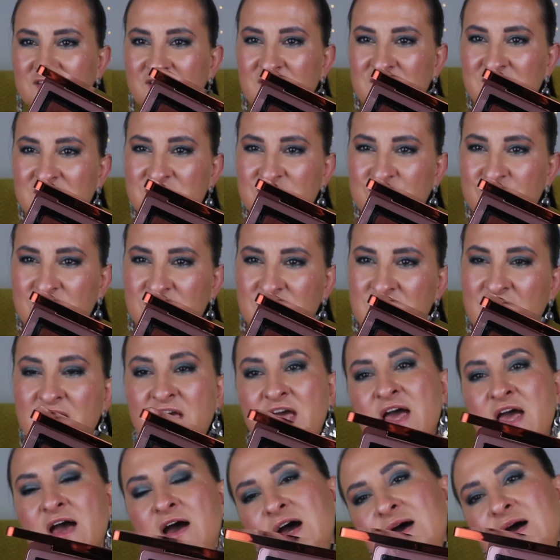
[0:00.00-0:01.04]
than this one,
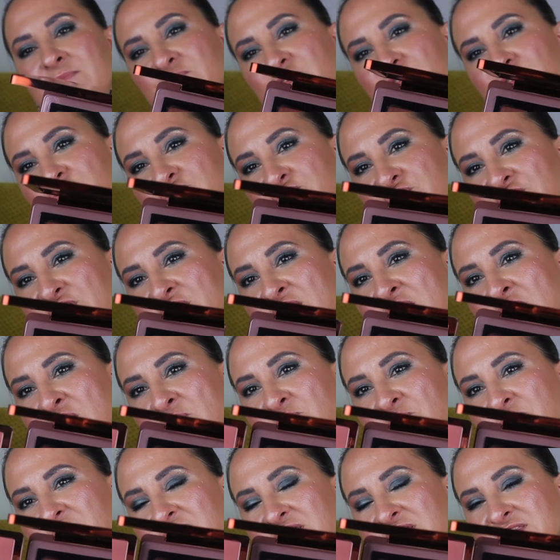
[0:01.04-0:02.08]
I'm not sure.
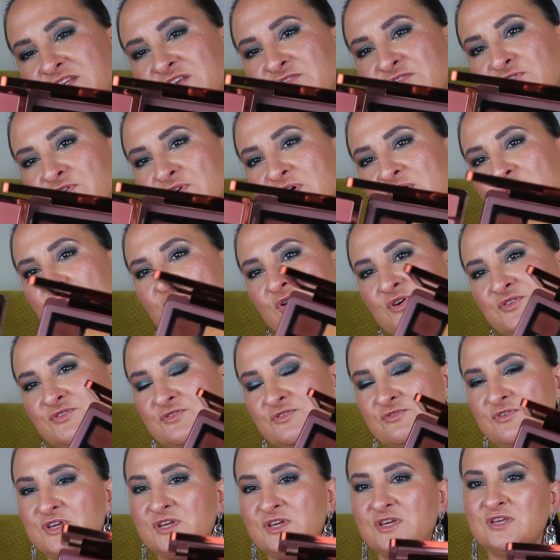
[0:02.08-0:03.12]
But if you are
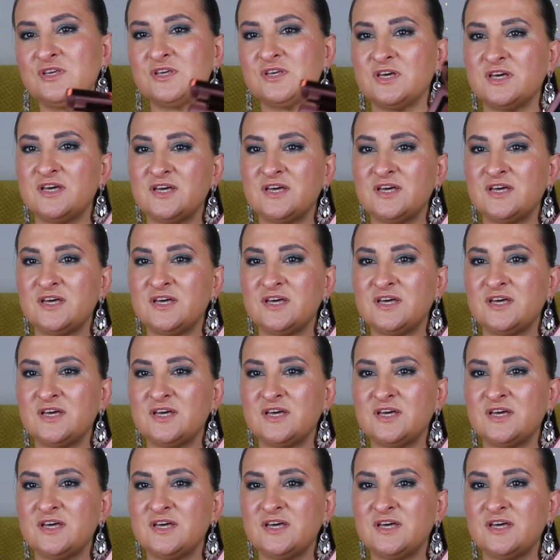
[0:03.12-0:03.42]
wondering